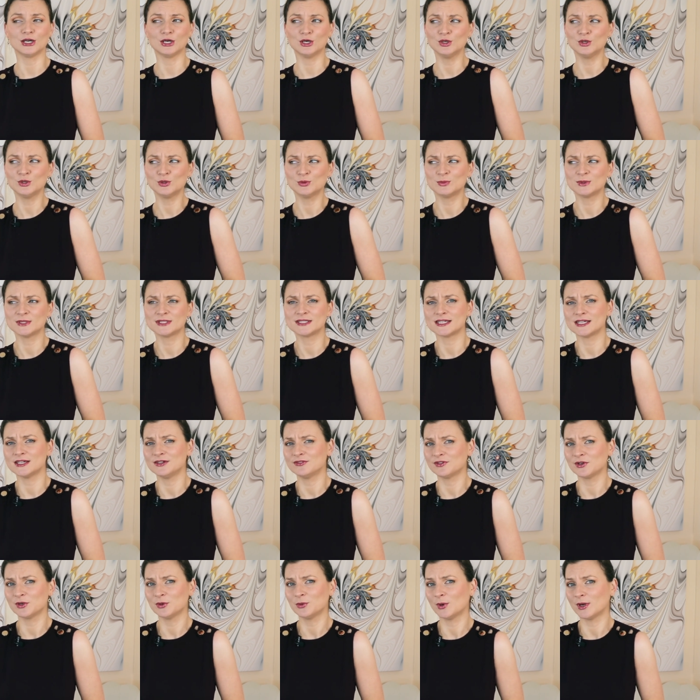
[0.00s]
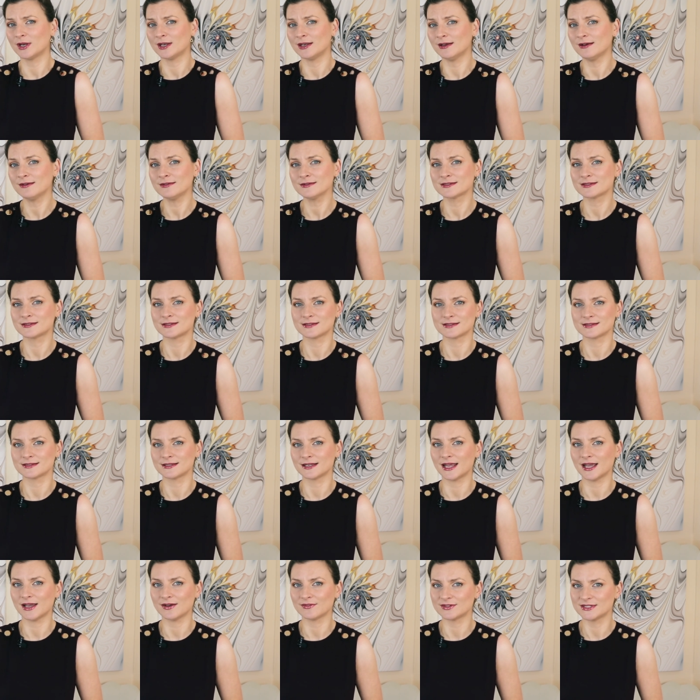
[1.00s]
oh, but everyone else
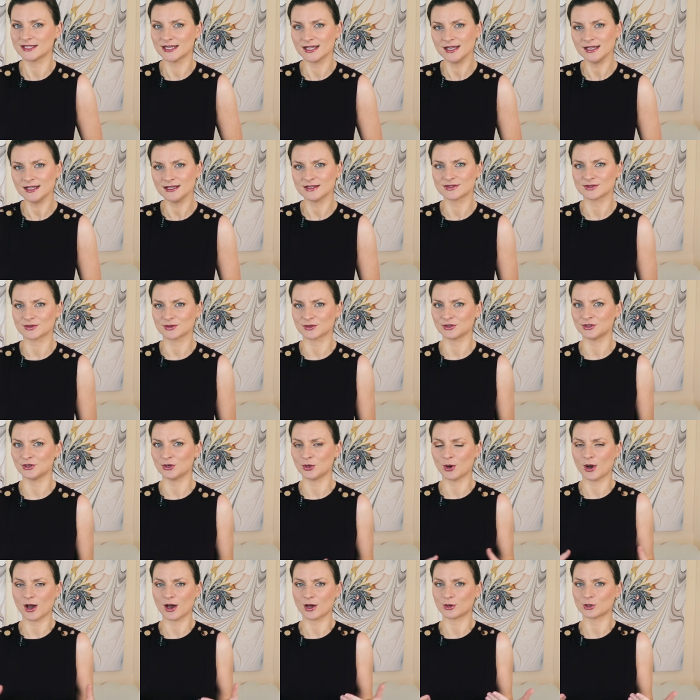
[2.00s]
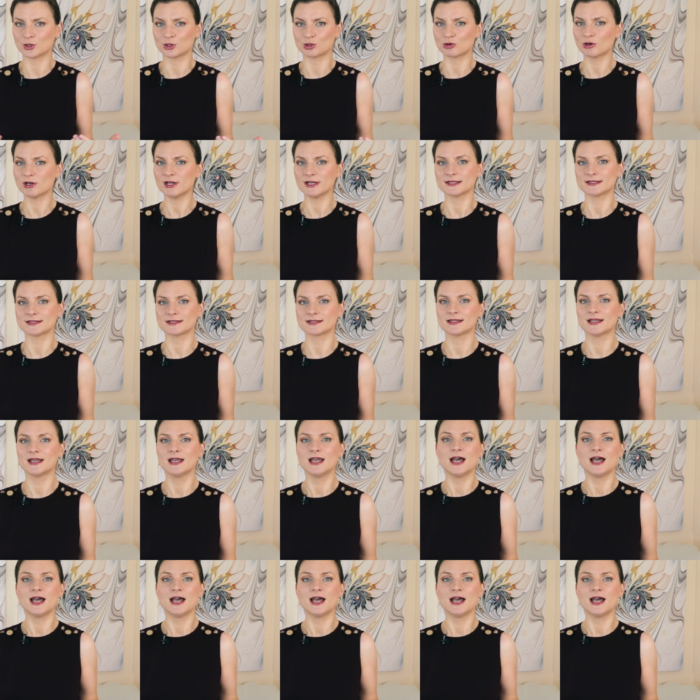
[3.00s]
doesn't have taste or know how to dress.